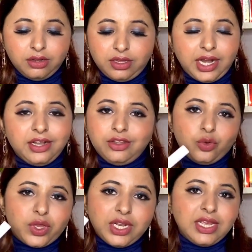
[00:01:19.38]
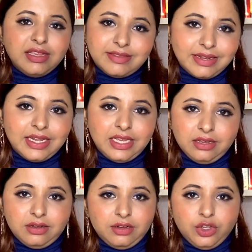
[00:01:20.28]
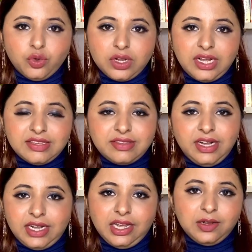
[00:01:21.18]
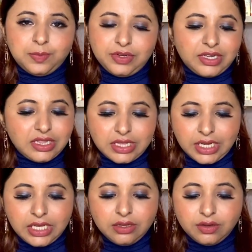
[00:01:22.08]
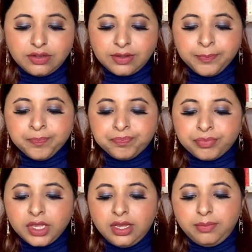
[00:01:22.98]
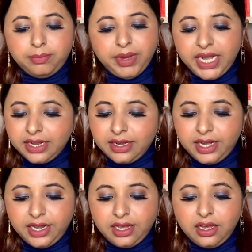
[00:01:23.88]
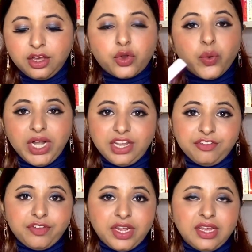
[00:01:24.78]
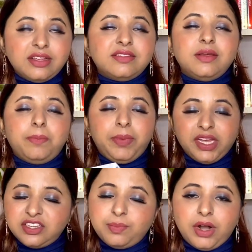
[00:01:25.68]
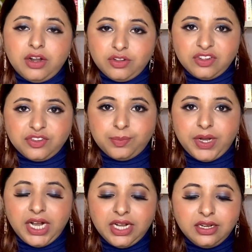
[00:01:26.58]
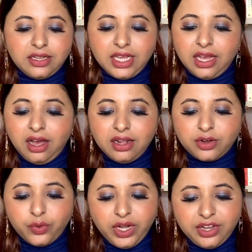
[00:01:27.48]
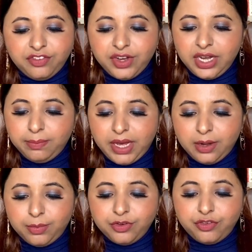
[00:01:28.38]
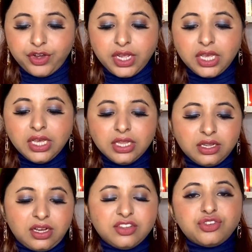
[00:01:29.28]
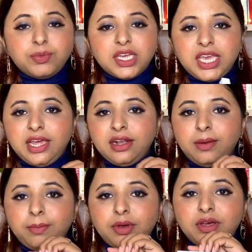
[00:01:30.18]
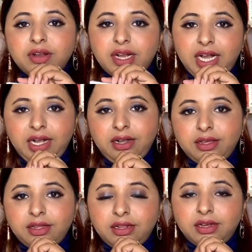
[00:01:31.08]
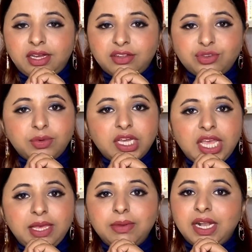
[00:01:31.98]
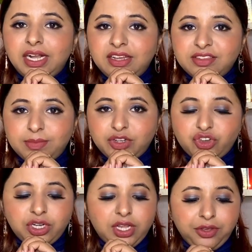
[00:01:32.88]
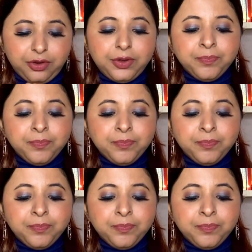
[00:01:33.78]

and you can easily uh, utilize the entire lipstick in three years. Made in India, cruelty free is the best part of this brand. They are cruelty free and paraben free. The customer care number and the customer care email I D is mentioned here,